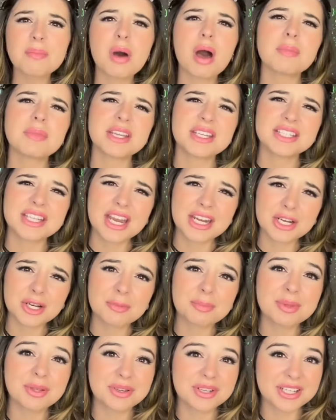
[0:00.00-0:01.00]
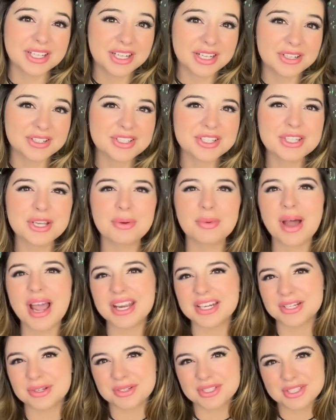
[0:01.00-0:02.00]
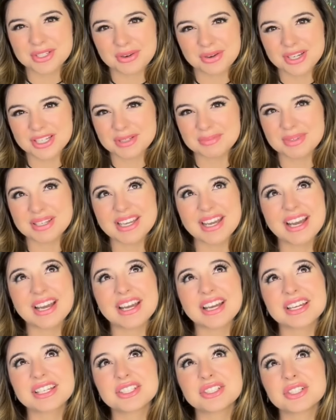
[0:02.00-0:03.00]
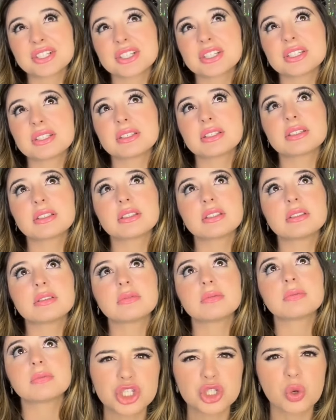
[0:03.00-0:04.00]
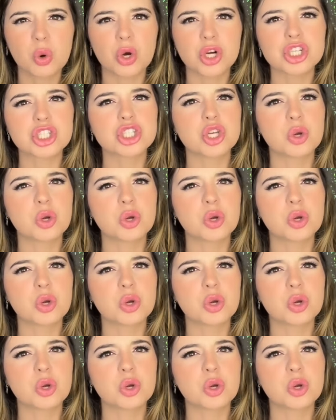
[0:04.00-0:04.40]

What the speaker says: Mommy and Daddy are billionaires, so I know it's going to be 100 score